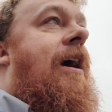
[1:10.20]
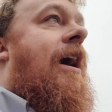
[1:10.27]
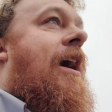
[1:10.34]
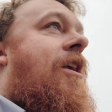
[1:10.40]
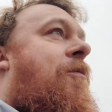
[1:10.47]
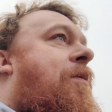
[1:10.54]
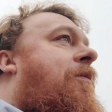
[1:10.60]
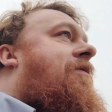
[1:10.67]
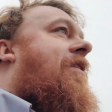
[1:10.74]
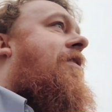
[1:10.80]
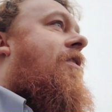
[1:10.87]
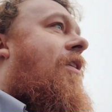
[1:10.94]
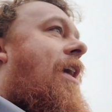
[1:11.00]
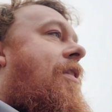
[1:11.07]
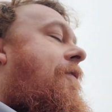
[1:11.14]
I know people said they
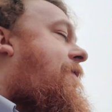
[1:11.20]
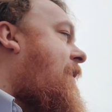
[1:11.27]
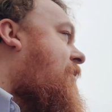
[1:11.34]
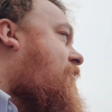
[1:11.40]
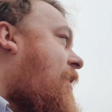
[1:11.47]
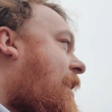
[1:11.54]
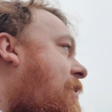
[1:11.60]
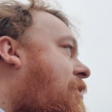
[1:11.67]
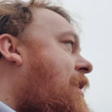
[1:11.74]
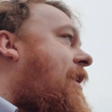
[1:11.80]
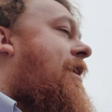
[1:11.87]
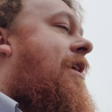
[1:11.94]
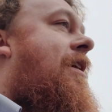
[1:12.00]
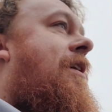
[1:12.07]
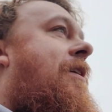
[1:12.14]
don't like the face tracking
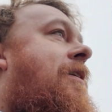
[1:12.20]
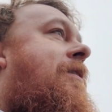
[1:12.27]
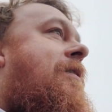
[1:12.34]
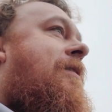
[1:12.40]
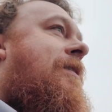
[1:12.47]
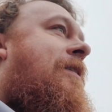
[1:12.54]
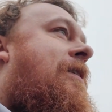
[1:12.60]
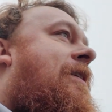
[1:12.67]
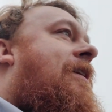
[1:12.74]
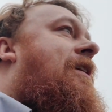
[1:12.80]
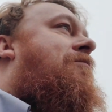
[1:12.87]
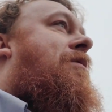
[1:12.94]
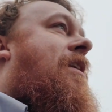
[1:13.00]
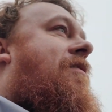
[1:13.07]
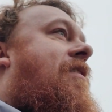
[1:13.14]
thing,
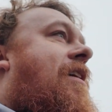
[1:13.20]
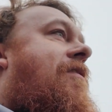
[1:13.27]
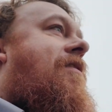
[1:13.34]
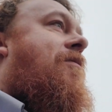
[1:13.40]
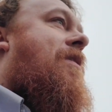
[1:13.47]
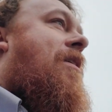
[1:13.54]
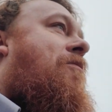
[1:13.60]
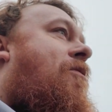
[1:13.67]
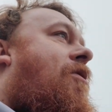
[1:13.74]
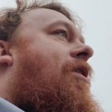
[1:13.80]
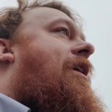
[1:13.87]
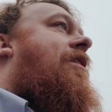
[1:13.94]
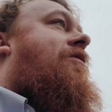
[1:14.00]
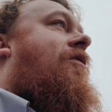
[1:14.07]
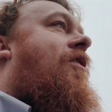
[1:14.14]
but it's easy when I'm
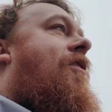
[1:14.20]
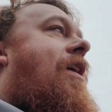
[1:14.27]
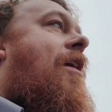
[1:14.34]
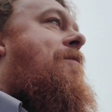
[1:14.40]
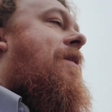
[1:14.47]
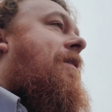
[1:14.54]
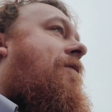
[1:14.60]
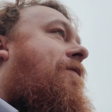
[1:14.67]
walking to know that I'm in